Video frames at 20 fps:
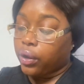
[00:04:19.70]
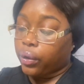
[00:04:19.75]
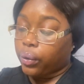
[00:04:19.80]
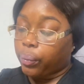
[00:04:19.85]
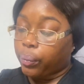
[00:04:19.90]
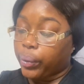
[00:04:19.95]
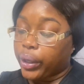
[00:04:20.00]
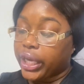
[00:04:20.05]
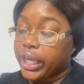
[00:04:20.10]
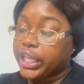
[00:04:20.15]

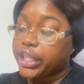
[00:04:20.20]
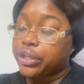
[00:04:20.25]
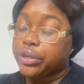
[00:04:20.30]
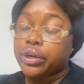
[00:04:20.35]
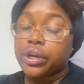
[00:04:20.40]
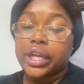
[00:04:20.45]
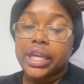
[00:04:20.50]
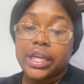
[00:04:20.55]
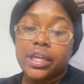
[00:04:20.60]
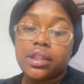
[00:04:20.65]
When
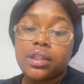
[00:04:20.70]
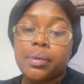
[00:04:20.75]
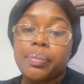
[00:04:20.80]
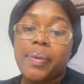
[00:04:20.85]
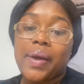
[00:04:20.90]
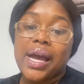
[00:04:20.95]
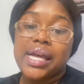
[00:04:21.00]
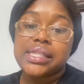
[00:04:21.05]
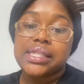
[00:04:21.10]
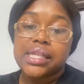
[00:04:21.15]
you're in the
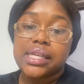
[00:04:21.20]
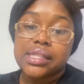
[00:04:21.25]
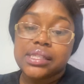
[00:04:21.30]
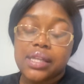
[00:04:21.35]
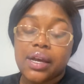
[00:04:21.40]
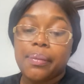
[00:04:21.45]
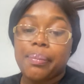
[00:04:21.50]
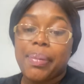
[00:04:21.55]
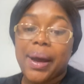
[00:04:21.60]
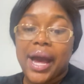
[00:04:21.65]
process
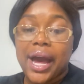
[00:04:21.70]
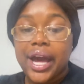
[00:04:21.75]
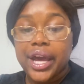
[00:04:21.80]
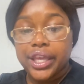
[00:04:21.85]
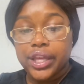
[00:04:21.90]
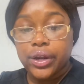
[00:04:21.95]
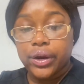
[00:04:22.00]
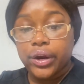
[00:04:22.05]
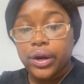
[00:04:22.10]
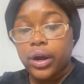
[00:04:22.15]
of
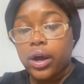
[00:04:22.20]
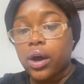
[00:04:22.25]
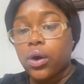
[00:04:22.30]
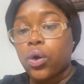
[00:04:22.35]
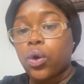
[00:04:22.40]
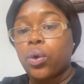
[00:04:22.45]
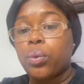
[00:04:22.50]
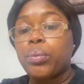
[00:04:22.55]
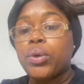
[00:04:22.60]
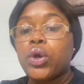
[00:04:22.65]
buying your
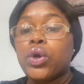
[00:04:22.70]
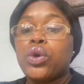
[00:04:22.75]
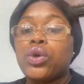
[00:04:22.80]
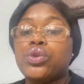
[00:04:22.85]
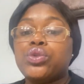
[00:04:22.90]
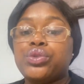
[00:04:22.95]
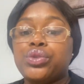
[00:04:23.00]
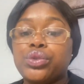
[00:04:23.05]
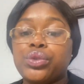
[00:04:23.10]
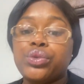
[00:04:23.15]
home,
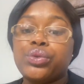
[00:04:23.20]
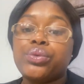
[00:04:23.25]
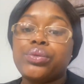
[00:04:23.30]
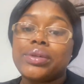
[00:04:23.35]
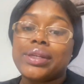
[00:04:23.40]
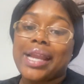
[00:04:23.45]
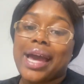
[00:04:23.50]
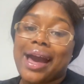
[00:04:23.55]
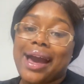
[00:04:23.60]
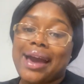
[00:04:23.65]
do
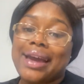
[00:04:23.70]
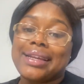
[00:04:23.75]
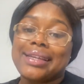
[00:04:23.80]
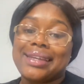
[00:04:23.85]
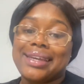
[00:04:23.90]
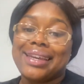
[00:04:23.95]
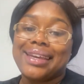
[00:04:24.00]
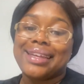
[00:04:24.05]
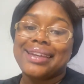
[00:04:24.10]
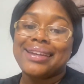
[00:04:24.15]

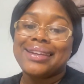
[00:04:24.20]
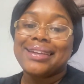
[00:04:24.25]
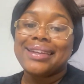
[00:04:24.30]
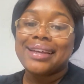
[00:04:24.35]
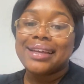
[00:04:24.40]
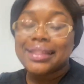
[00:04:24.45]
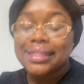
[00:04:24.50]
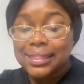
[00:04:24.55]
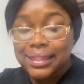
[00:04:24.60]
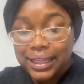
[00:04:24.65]
not get
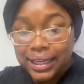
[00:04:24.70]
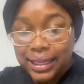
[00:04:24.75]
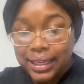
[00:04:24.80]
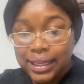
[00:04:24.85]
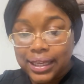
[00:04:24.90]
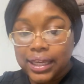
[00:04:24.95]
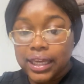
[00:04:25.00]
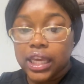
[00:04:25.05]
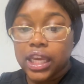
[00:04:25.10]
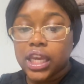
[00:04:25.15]

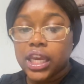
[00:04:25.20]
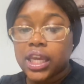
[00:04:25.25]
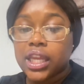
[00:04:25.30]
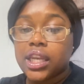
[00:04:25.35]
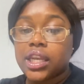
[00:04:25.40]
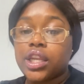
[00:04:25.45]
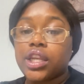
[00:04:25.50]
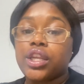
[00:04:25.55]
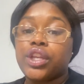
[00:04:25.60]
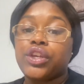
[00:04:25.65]
nothing
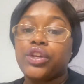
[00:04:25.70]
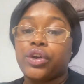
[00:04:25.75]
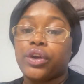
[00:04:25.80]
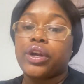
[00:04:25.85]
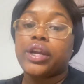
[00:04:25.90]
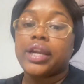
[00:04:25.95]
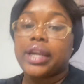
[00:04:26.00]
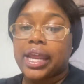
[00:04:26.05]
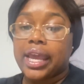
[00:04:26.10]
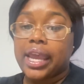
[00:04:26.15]
in
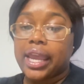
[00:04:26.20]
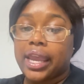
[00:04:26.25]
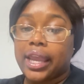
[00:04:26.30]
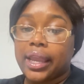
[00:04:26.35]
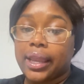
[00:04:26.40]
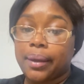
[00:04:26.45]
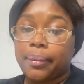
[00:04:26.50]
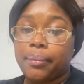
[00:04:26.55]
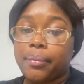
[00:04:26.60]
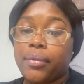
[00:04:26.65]
your
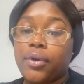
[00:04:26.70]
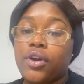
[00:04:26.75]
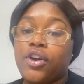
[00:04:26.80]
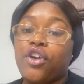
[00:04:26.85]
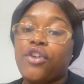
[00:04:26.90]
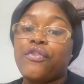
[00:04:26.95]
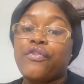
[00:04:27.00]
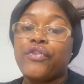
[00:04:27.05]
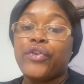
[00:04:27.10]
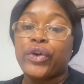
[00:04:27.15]
name
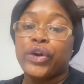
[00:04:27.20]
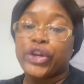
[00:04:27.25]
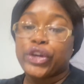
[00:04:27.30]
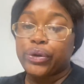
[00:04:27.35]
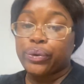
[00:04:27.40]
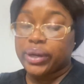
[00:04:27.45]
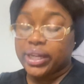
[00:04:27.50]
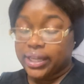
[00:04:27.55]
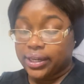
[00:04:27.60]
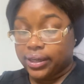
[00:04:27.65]
for
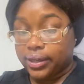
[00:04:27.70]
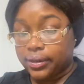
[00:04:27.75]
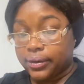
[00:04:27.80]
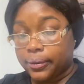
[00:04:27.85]
credit.